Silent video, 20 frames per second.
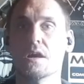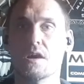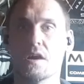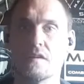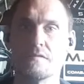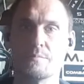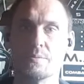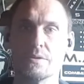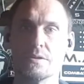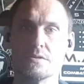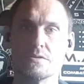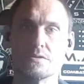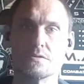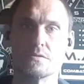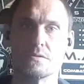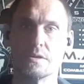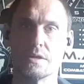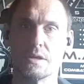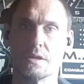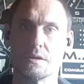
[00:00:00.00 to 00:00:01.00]
I've been
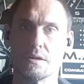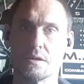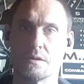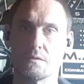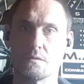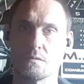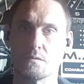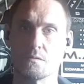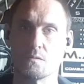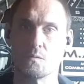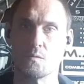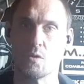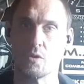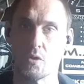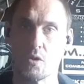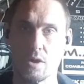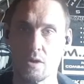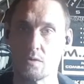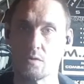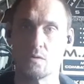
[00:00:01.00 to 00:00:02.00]
doing what
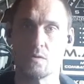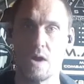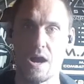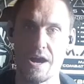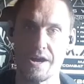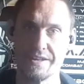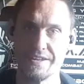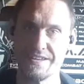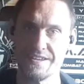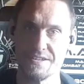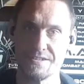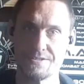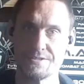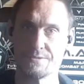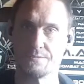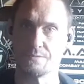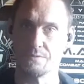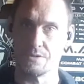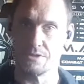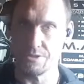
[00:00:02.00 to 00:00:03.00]
I call Arnis,
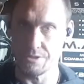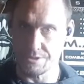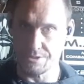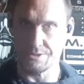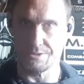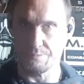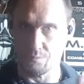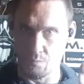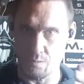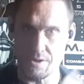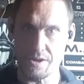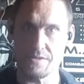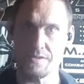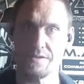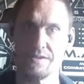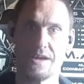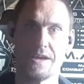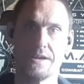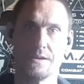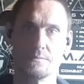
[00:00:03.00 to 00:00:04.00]
which is one of the
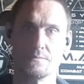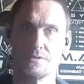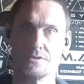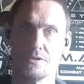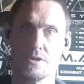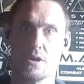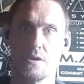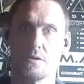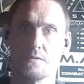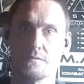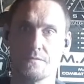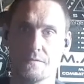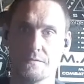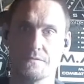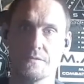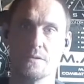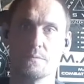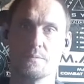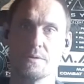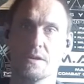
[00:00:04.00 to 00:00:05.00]
names known for
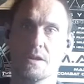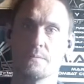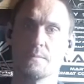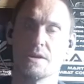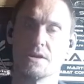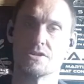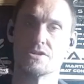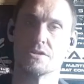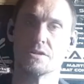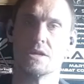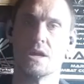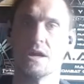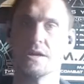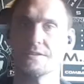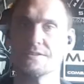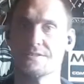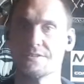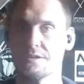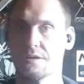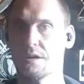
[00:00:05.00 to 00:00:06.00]
Filipino martial
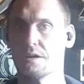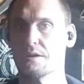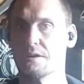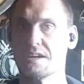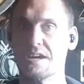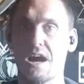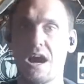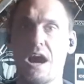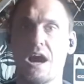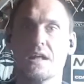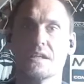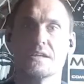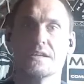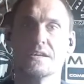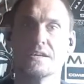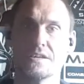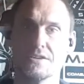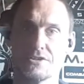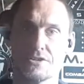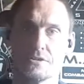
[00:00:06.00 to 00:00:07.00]
arts,
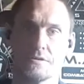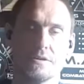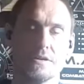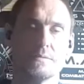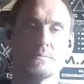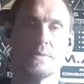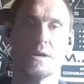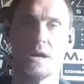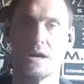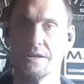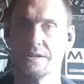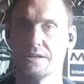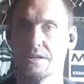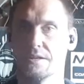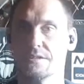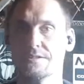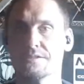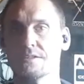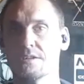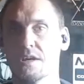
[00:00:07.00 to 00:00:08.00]
Kali, Eskrima,
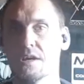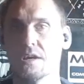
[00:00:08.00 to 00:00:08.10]
Arnis.